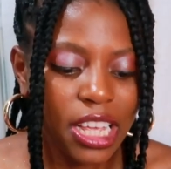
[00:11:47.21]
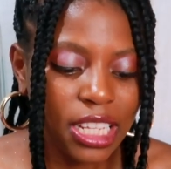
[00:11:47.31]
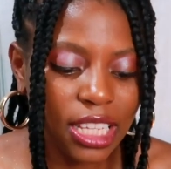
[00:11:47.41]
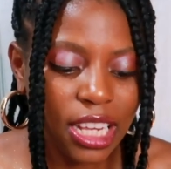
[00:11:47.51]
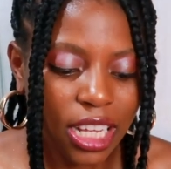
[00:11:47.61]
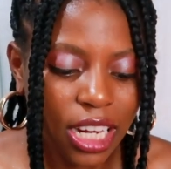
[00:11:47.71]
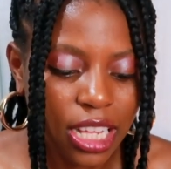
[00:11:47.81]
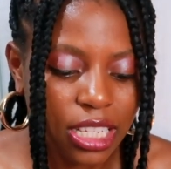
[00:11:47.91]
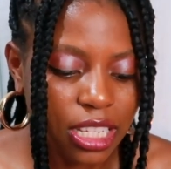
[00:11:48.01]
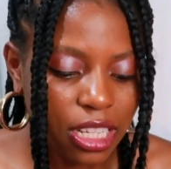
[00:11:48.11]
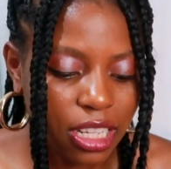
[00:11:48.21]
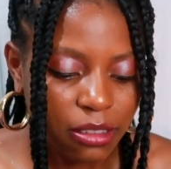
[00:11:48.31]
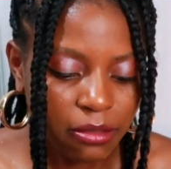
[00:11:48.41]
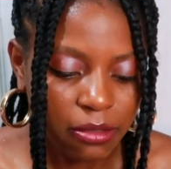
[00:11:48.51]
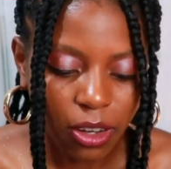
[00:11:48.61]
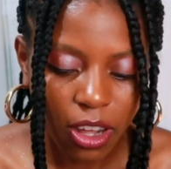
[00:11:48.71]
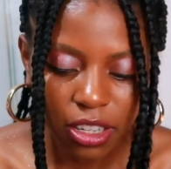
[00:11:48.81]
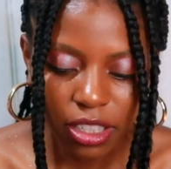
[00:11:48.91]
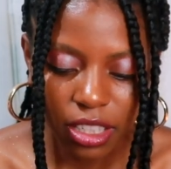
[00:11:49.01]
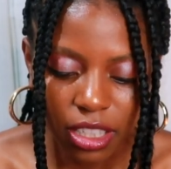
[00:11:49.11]
Rae is in it as the
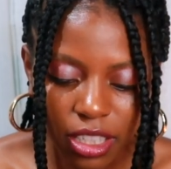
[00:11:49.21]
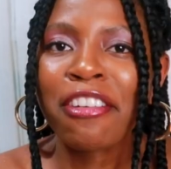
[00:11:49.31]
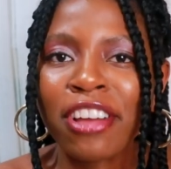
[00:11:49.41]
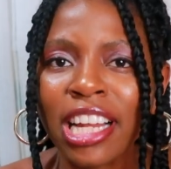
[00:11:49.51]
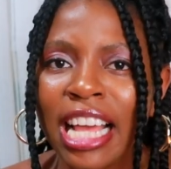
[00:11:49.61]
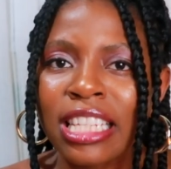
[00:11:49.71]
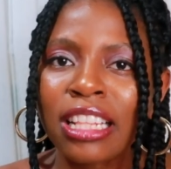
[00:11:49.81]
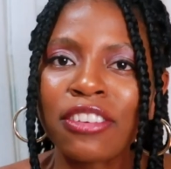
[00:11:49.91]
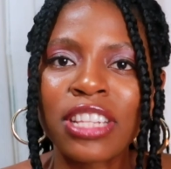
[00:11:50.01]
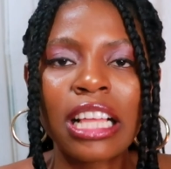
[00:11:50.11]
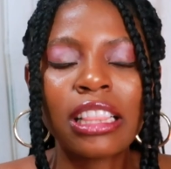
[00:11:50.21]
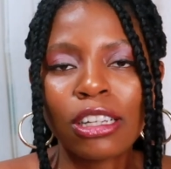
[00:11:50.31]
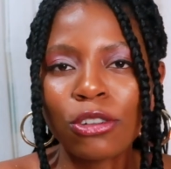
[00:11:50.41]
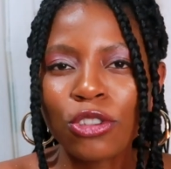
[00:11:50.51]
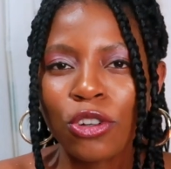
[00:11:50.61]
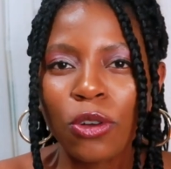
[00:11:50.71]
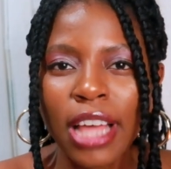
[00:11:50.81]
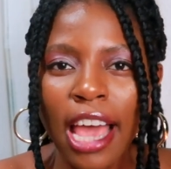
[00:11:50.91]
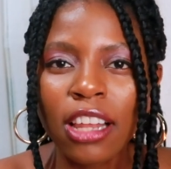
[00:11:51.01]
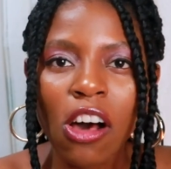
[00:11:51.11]
vlogger. I realized that there's like little to no
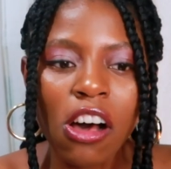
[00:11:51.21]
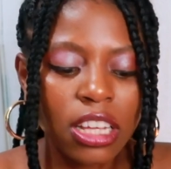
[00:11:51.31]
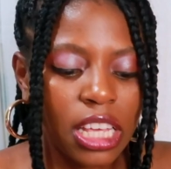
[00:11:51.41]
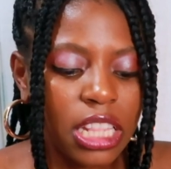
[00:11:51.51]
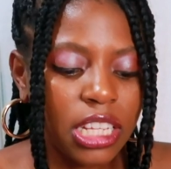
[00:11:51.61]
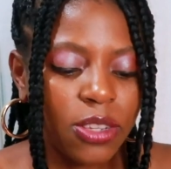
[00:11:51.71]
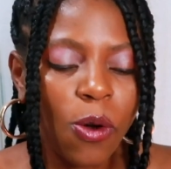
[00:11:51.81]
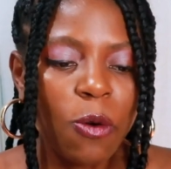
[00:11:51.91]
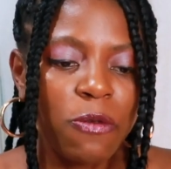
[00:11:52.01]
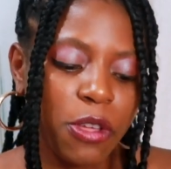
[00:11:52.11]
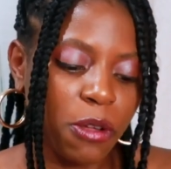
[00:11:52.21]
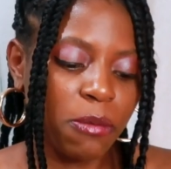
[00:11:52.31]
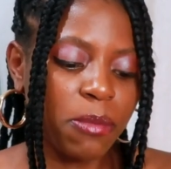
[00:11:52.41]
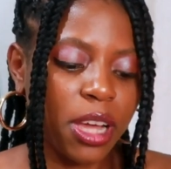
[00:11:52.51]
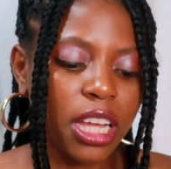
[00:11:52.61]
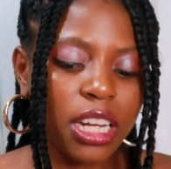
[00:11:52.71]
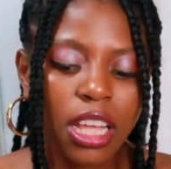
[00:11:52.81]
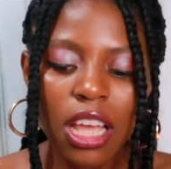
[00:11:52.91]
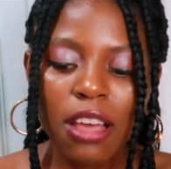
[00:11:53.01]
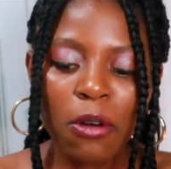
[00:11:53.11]
dialogue in this whole film but
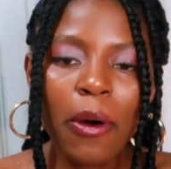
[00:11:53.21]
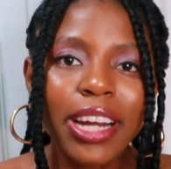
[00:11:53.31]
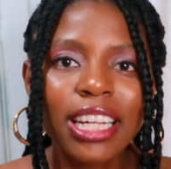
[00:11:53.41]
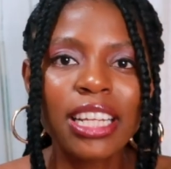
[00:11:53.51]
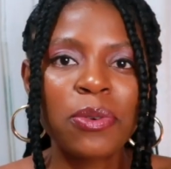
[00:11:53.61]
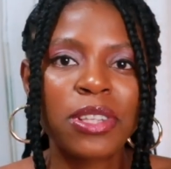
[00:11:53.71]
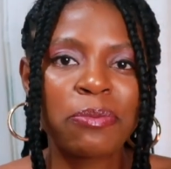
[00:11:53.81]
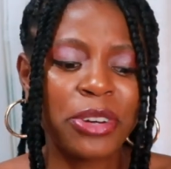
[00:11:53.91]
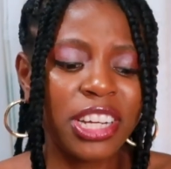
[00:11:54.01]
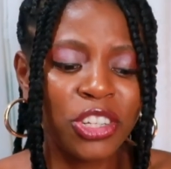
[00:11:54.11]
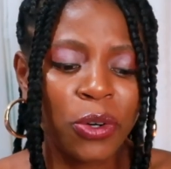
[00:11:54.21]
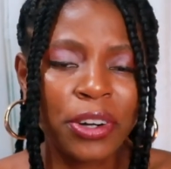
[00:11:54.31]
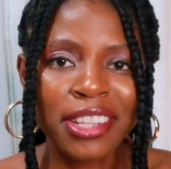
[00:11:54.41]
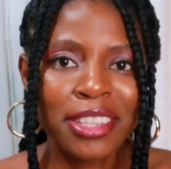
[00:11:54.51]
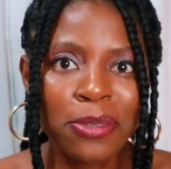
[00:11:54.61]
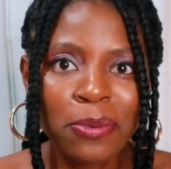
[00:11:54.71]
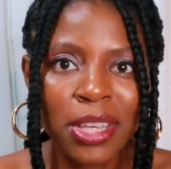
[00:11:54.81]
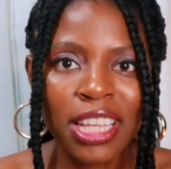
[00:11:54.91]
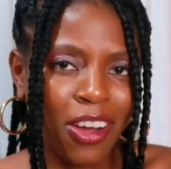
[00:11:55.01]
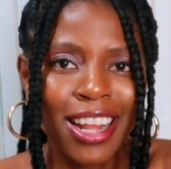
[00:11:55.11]
for what it is, it was pretty short and
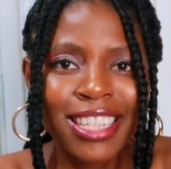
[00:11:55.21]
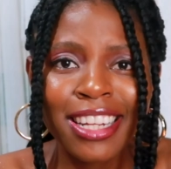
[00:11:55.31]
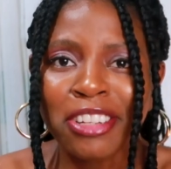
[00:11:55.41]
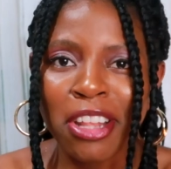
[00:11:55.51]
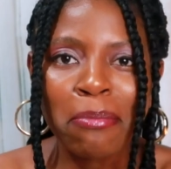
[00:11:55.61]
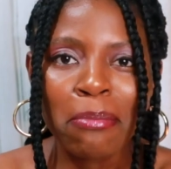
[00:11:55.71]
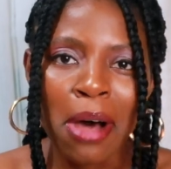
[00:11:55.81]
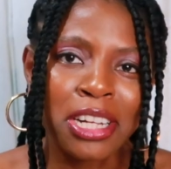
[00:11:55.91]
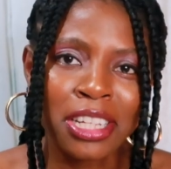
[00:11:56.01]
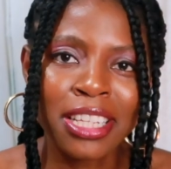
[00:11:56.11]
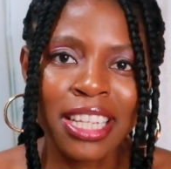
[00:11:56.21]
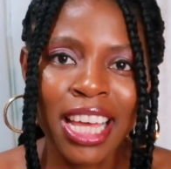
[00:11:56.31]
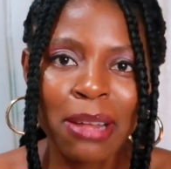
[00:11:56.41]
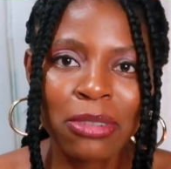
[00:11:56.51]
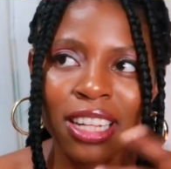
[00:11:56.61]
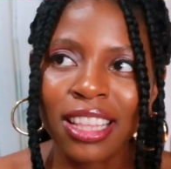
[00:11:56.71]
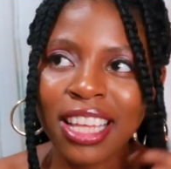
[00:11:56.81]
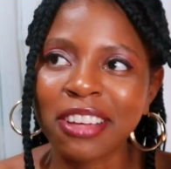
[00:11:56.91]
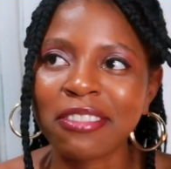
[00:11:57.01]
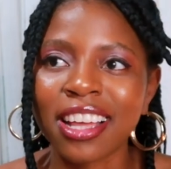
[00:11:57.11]
sweet. Honestly, there's not much to say. I'm trying to
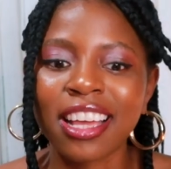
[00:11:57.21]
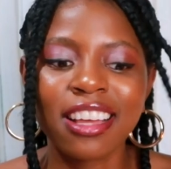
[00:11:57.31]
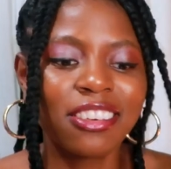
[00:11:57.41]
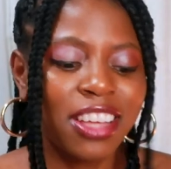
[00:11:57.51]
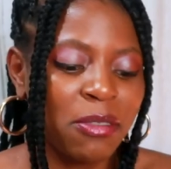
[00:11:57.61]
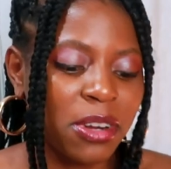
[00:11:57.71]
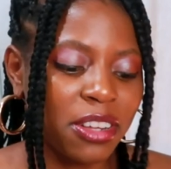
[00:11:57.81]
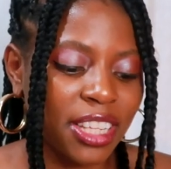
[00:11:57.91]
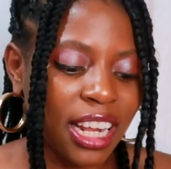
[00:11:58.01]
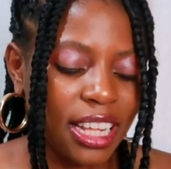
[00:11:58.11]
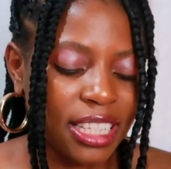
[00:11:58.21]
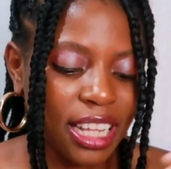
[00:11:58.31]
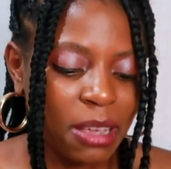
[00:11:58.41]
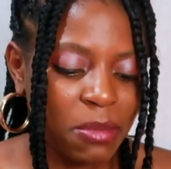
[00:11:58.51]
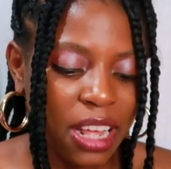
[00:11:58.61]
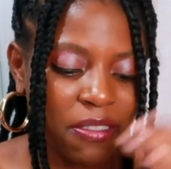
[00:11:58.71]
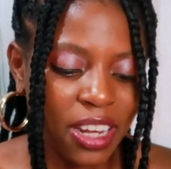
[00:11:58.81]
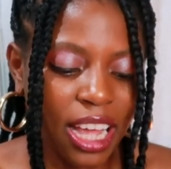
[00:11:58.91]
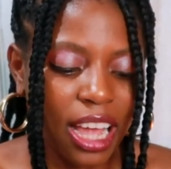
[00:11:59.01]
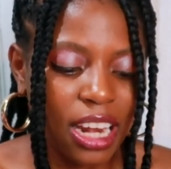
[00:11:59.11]
think of like, okay, what else can I say? But I feel
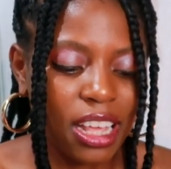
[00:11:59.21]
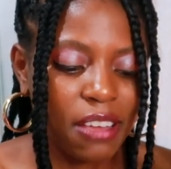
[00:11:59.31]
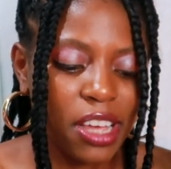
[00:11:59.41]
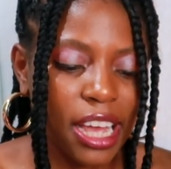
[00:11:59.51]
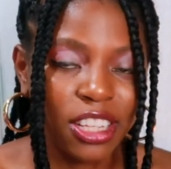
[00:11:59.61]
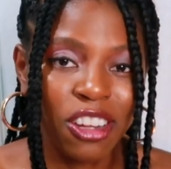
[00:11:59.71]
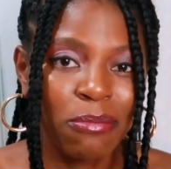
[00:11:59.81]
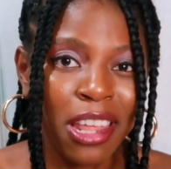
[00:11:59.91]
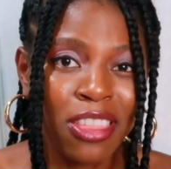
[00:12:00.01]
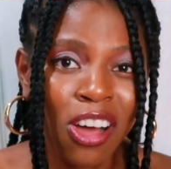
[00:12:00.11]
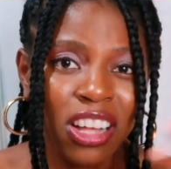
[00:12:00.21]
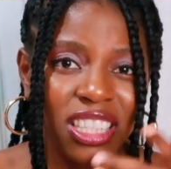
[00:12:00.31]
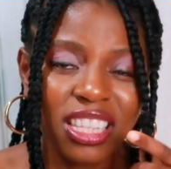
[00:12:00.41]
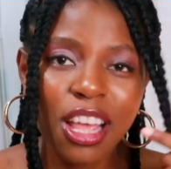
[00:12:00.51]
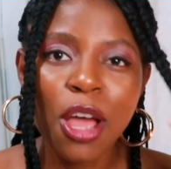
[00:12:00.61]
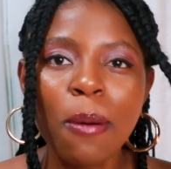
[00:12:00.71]
like I kind of gave you guys all of my thoughts.